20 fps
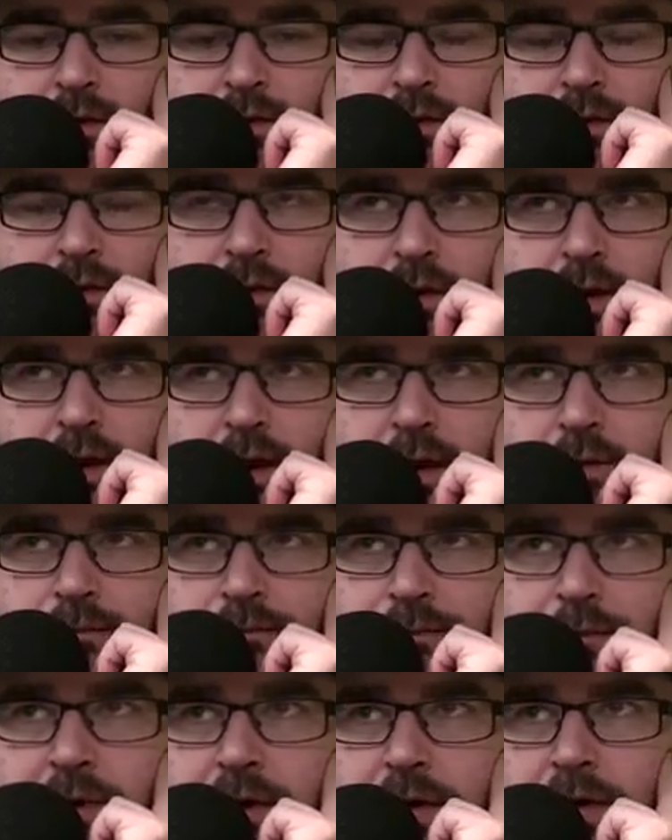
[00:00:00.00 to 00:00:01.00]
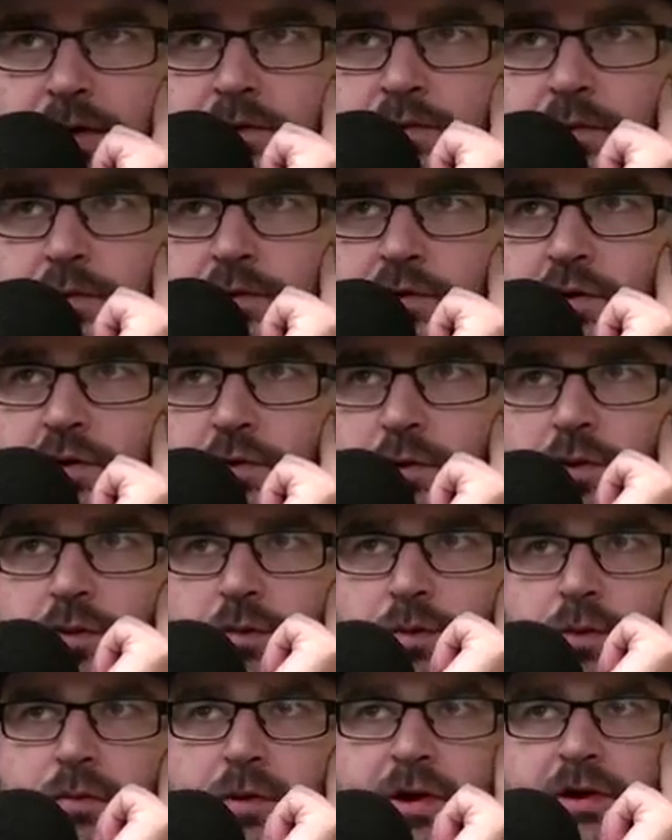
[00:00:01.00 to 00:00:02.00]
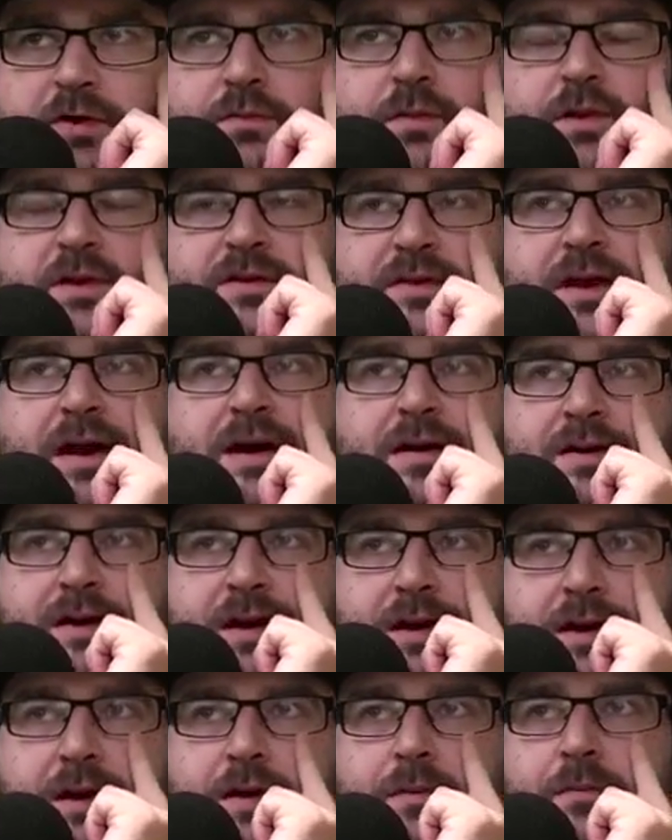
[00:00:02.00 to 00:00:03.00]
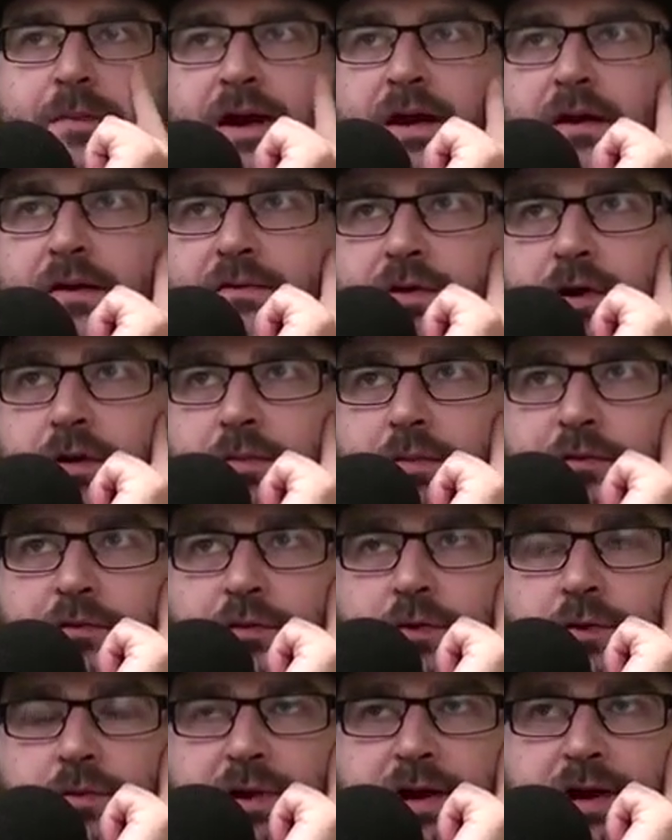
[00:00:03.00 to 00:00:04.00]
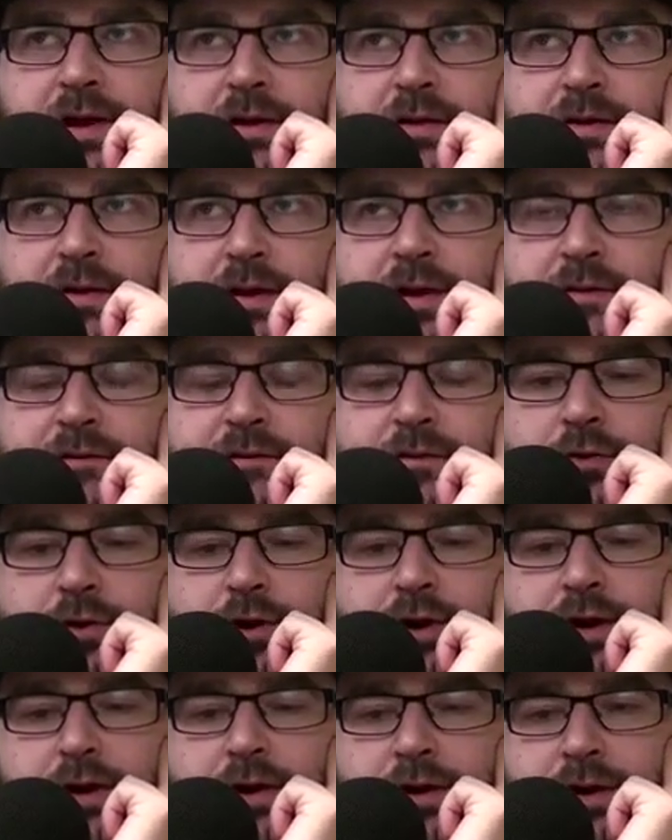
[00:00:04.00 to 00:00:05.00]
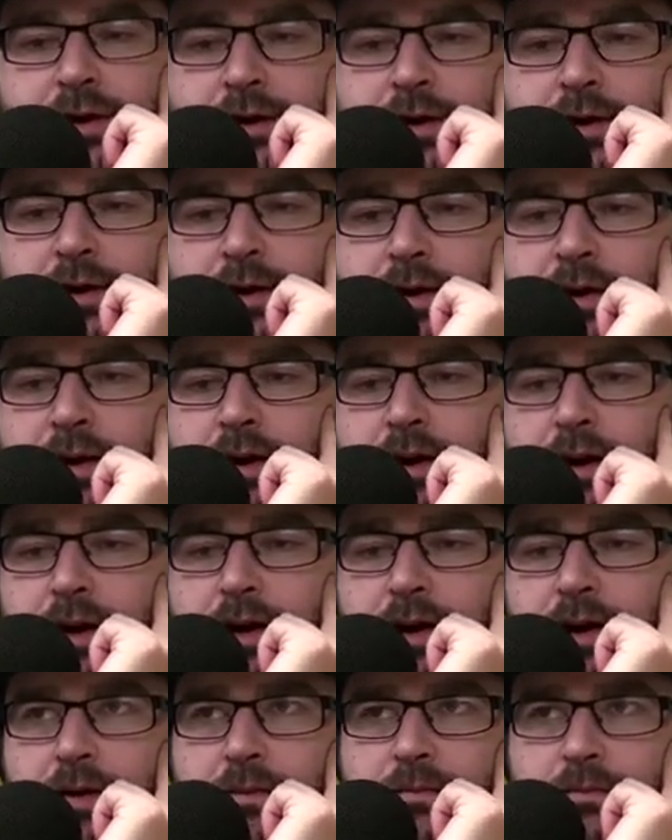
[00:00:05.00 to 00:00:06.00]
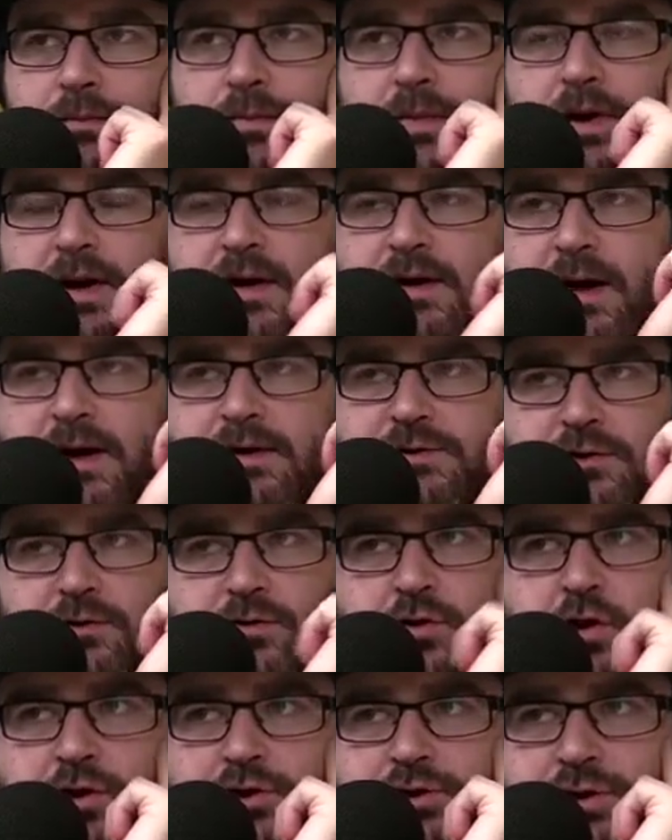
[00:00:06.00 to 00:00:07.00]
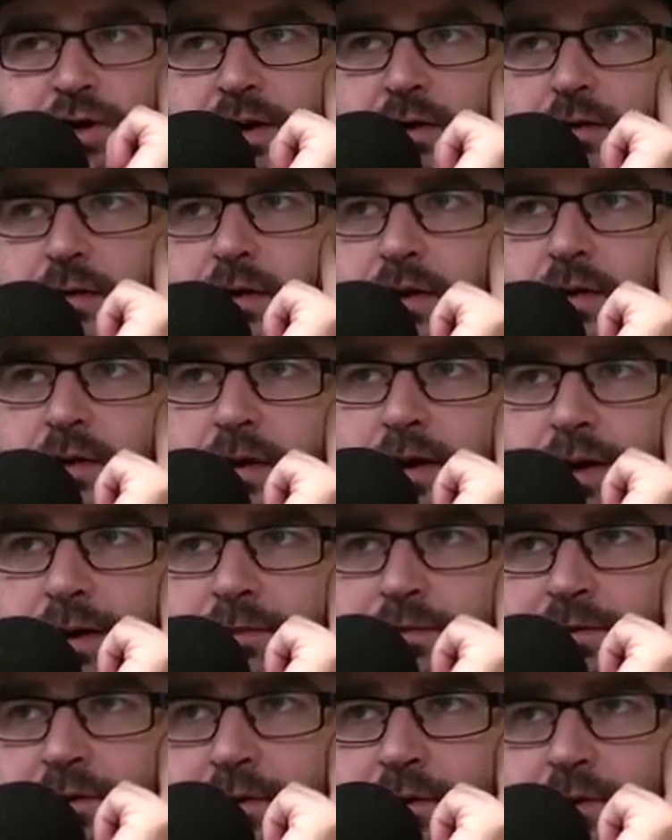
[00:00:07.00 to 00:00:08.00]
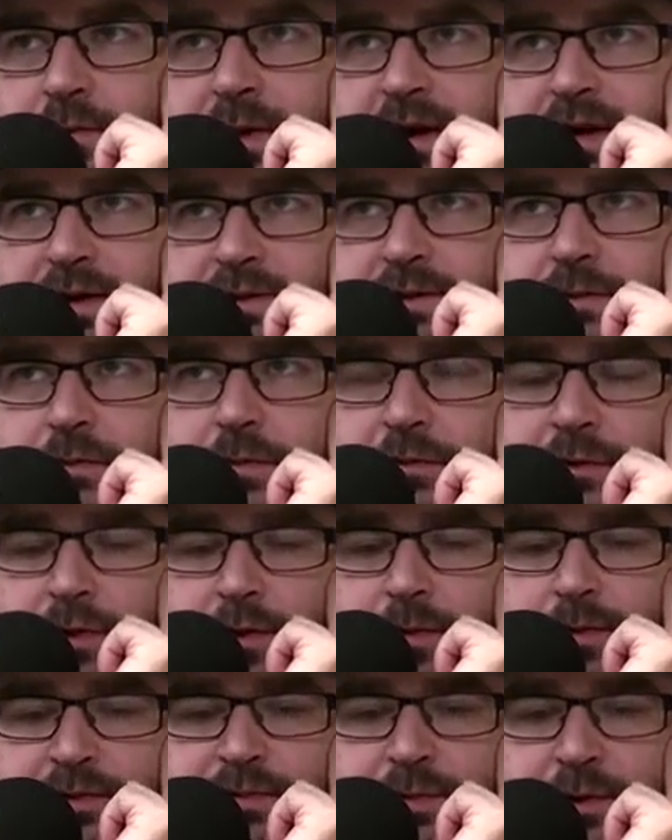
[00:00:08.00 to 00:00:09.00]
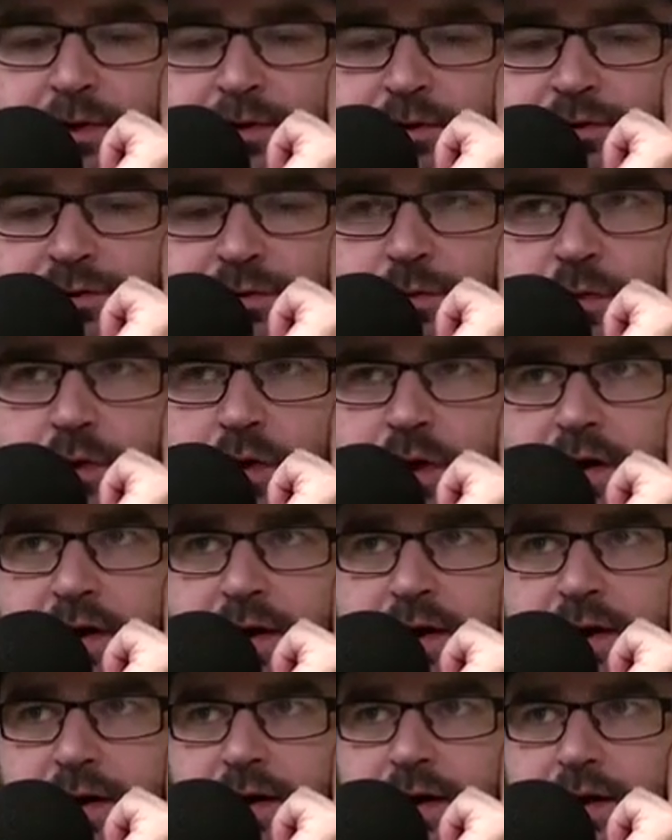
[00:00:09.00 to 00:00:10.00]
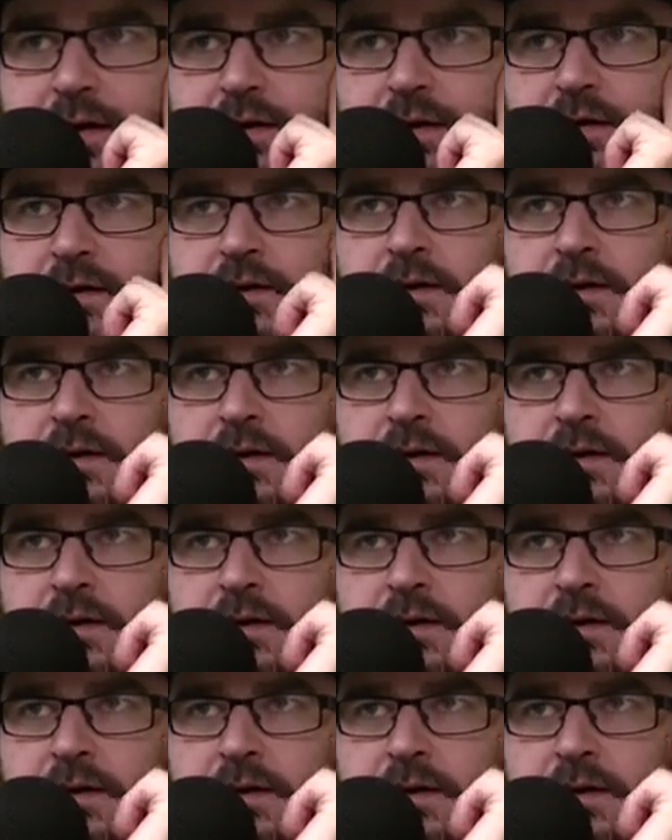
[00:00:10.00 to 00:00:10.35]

Yeah, and I suppose look, we, we might as well start in the main event before we get into that fully. Um, mm. as you touched on, an absolute amazing performance by Dustin Poirier, and